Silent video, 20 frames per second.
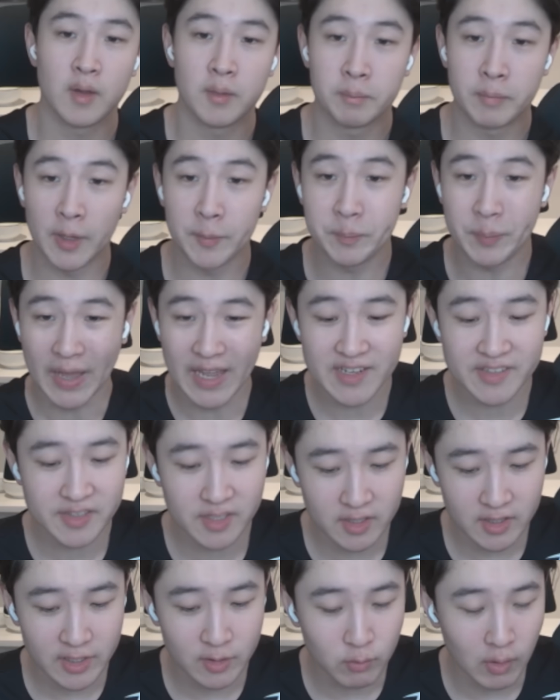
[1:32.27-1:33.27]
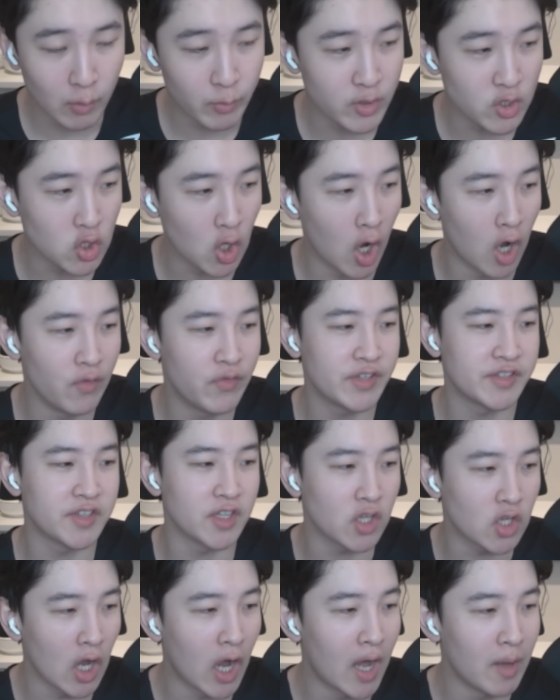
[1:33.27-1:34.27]
But basically what we know of is the
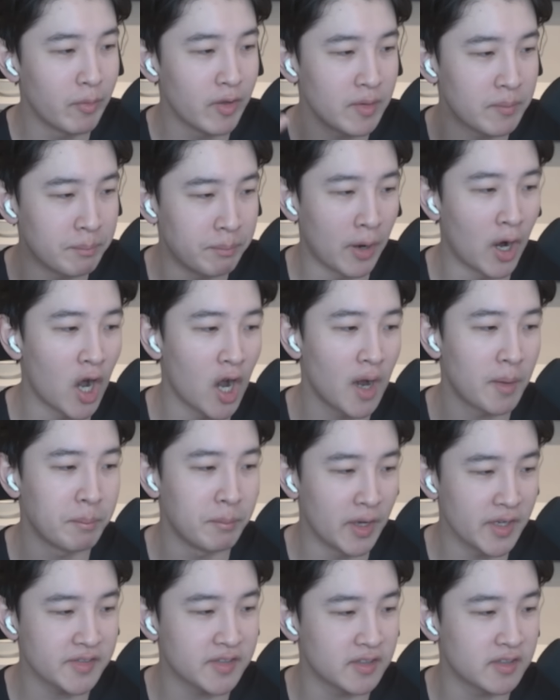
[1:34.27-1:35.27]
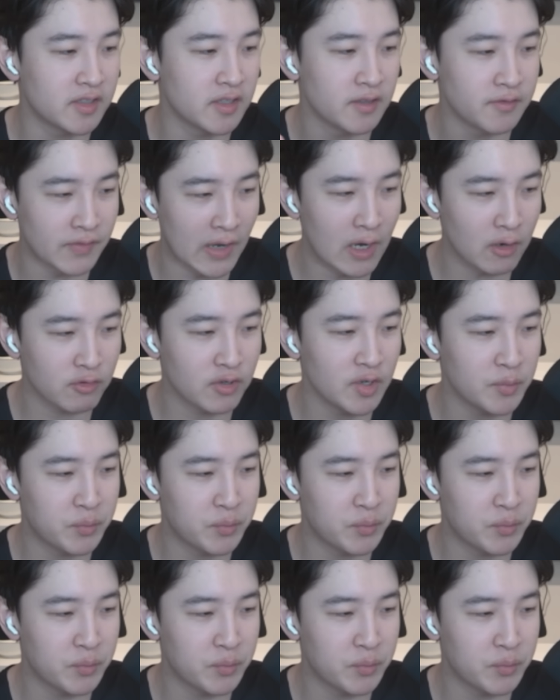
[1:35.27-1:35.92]
Goblin, Bard, Musketeer, Valkyrie,